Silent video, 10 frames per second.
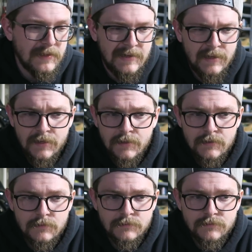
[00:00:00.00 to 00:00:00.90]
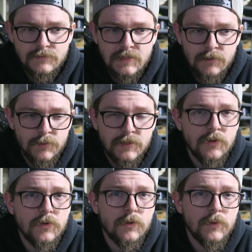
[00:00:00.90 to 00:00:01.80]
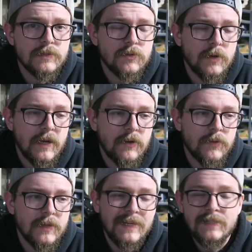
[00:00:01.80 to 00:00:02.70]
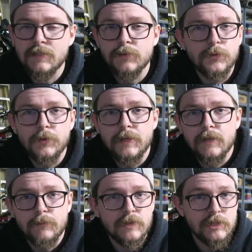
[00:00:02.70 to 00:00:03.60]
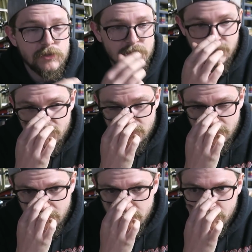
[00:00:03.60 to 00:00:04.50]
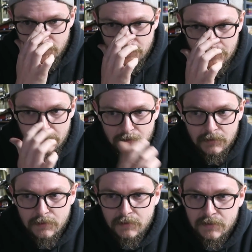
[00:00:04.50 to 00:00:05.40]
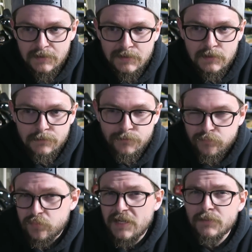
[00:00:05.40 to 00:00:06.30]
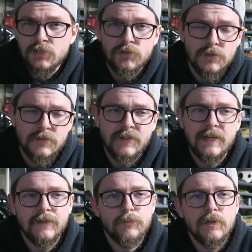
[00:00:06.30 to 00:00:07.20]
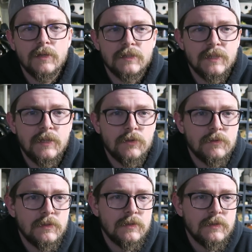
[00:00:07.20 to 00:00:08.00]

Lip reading: I really don't know what's going on with it. I didn't do a compression test today. Probably should have. I had the plugs out.